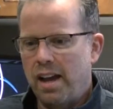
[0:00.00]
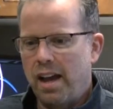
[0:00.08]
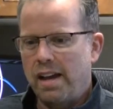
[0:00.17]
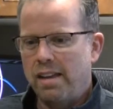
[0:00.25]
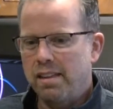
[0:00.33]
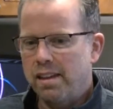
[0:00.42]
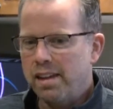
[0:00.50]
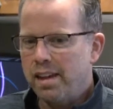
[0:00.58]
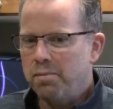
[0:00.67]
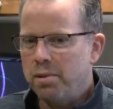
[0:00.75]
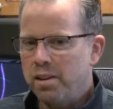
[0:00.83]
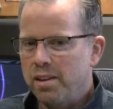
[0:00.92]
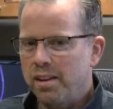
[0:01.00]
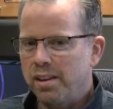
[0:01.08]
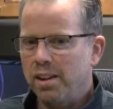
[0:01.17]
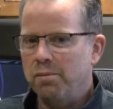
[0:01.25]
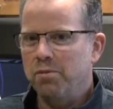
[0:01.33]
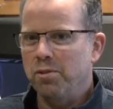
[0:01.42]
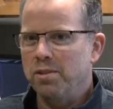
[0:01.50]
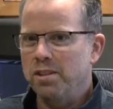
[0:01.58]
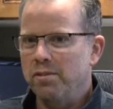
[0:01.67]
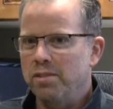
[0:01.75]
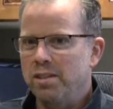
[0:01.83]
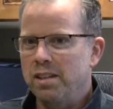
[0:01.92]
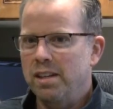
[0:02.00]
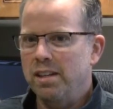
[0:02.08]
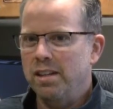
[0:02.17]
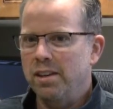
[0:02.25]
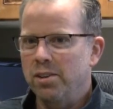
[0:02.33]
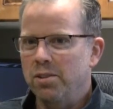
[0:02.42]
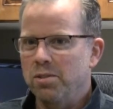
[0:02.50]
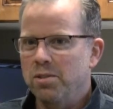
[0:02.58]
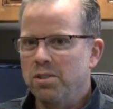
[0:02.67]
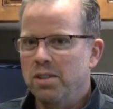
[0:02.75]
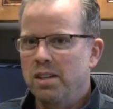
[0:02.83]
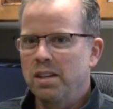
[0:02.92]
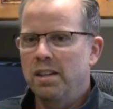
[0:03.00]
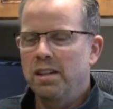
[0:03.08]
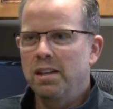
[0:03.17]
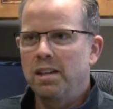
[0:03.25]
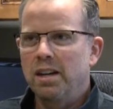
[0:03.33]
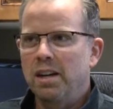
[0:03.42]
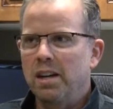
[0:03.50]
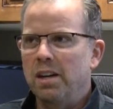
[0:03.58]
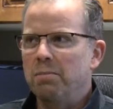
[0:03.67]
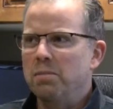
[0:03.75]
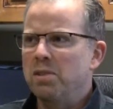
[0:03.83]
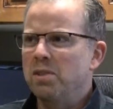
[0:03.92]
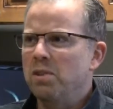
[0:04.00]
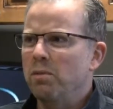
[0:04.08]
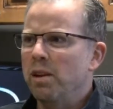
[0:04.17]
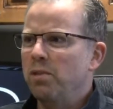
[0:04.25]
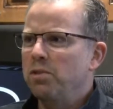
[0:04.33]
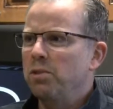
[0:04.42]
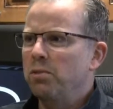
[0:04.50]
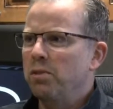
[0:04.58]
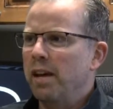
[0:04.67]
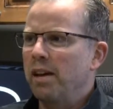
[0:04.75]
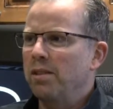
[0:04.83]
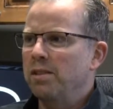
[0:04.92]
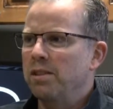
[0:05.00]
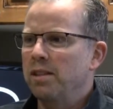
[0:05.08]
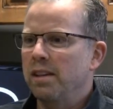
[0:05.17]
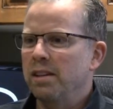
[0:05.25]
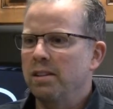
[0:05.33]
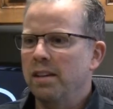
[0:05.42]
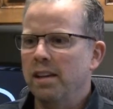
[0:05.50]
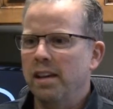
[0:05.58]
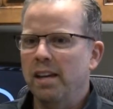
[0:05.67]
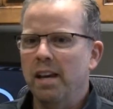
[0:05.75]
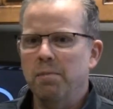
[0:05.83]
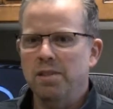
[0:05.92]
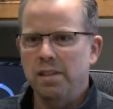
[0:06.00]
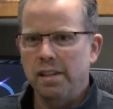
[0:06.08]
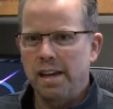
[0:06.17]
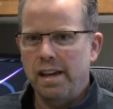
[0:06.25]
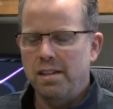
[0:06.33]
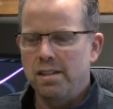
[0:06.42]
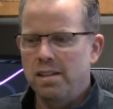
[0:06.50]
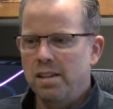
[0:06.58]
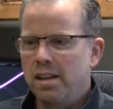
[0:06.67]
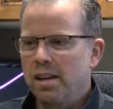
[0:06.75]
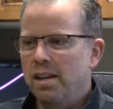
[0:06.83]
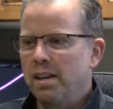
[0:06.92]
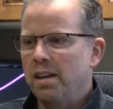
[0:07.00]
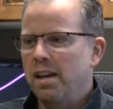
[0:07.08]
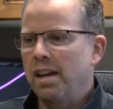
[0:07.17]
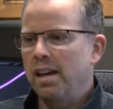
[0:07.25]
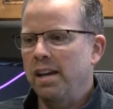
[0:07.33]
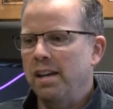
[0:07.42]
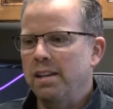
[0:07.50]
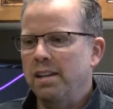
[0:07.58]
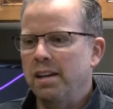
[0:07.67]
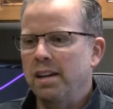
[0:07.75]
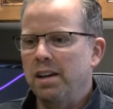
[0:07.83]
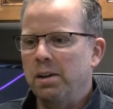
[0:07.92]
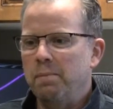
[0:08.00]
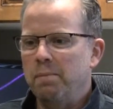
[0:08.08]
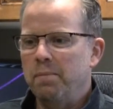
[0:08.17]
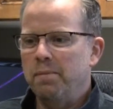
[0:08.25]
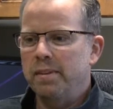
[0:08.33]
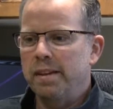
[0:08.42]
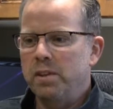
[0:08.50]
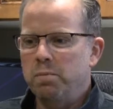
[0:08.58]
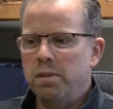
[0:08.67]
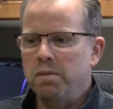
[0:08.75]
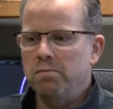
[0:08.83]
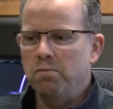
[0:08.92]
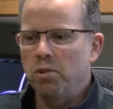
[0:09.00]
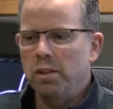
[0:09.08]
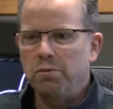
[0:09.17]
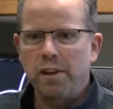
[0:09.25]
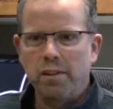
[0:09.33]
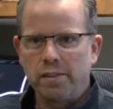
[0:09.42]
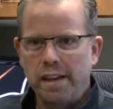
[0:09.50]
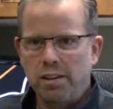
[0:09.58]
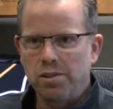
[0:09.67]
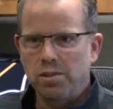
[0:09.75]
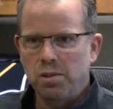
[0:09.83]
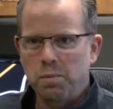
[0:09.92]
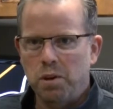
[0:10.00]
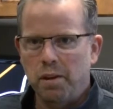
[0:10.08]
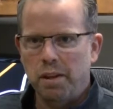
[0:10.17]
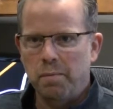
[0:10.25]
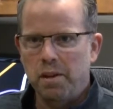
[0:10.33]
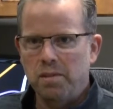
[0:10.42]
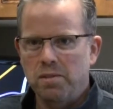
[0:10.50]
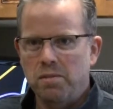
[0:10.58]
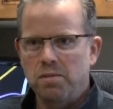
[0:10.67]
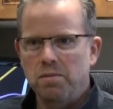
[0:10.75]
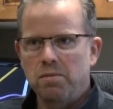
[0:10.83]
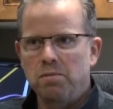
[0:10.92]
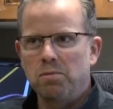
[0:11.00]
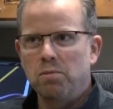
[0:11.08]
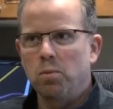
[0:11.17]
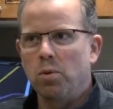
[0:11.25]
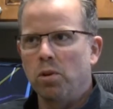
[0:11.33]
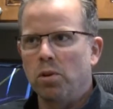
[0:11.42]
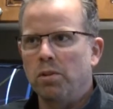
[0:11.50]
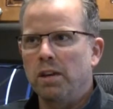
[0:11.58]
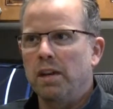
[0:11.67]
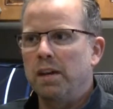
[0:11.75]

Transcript: I think I've been in the club for 17 years, since around 2000. I think I came as a guest, and it's been really foundational is probably the best word.